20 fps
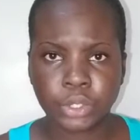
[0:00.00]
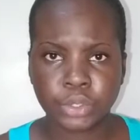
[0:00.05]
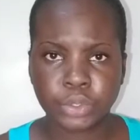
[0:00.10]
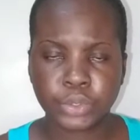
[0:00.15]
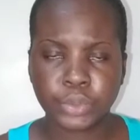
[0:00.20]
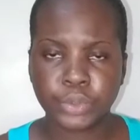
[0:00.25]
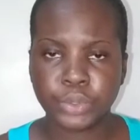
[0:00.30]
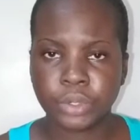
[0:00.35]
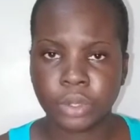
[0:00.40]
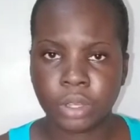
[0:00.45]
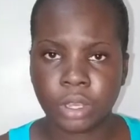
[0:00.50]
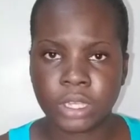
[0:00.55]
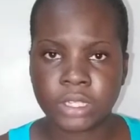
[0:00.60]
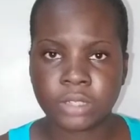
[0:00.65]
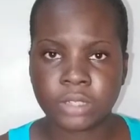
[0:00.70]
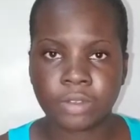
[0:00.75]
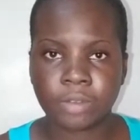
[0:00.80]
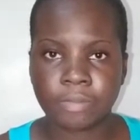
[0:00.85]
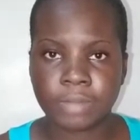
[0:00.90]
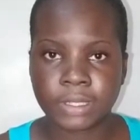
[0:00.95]
two rolls
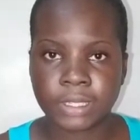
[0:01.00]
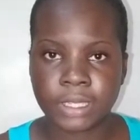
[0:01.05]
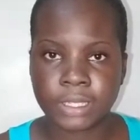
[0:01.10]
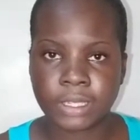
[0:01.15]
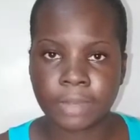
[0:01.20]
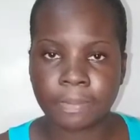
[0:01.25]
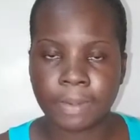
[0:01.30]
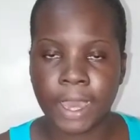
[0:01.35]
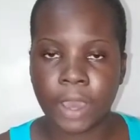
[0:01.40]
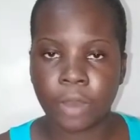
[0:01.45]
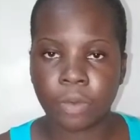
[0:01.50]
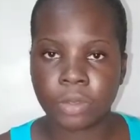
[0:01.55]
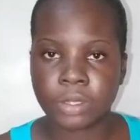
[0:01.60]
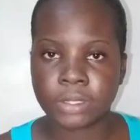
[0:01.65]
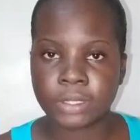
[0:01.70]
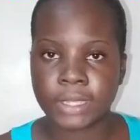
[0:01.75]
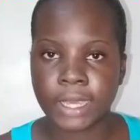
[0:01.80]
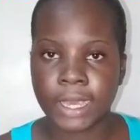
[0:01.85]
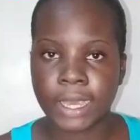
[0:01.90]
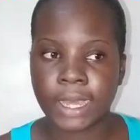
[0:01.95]
for Business Supply
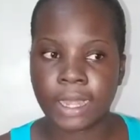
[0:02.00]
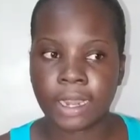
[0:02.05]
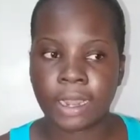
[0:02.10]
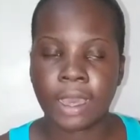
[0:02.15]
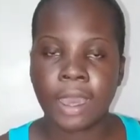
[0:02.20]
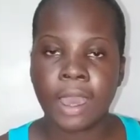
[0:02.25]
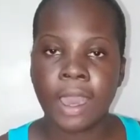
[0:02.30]
Wholesale